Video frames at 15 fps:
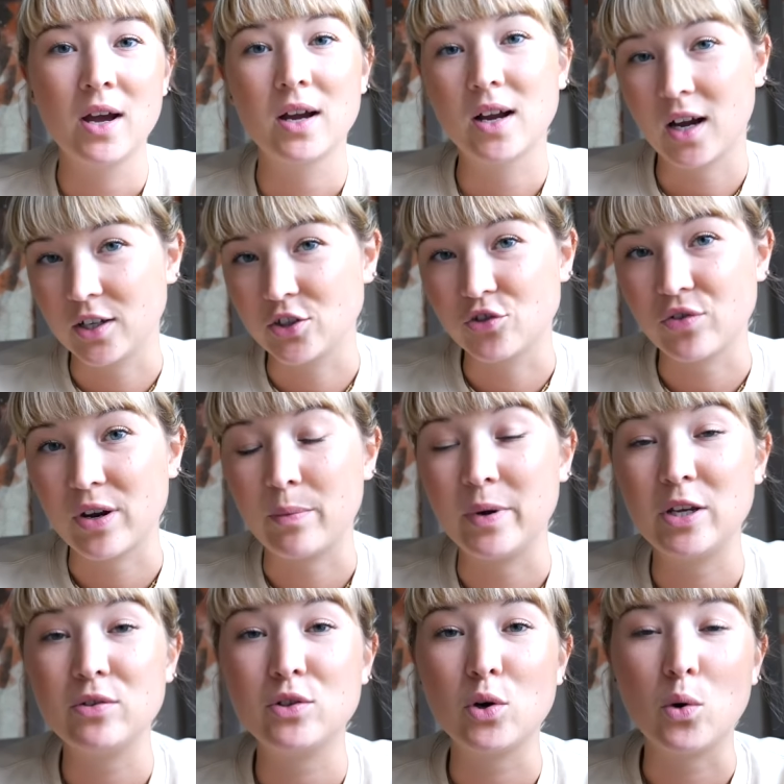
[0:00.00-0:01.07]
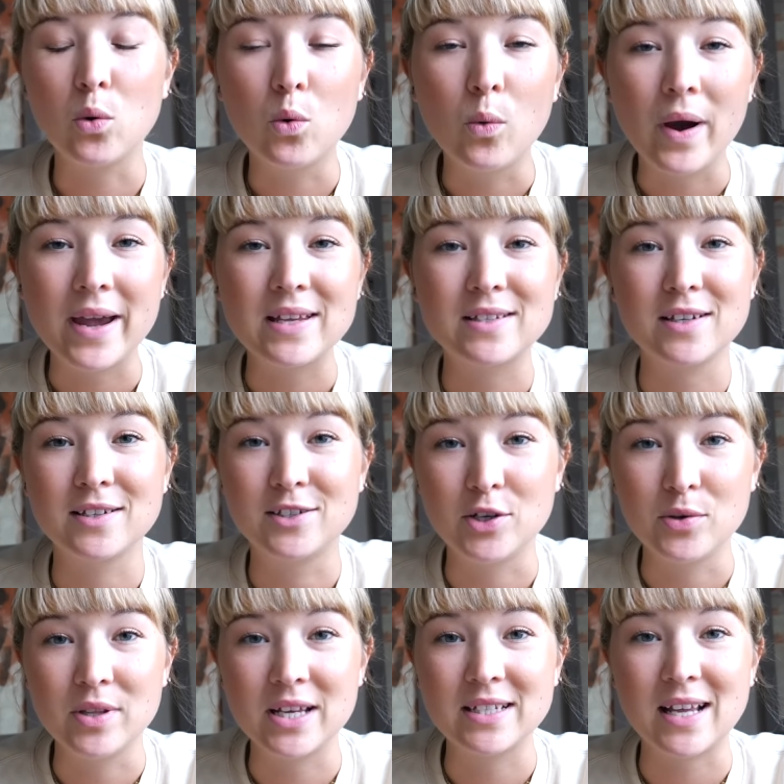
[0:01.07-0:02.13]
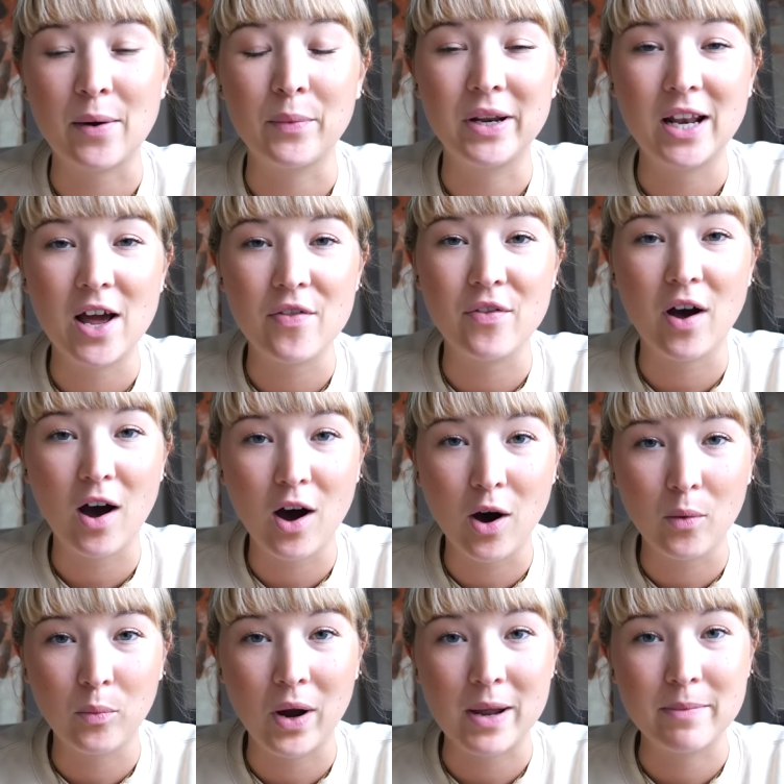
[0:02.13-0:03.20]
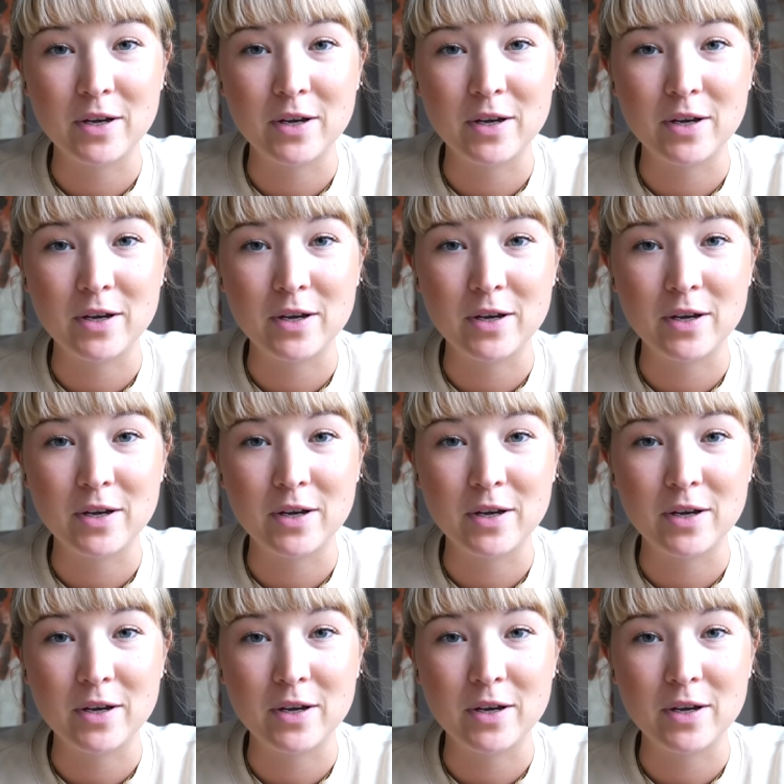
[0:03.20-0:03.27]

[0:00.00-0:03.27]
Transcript: country. We used to always do this and we learned the hard way,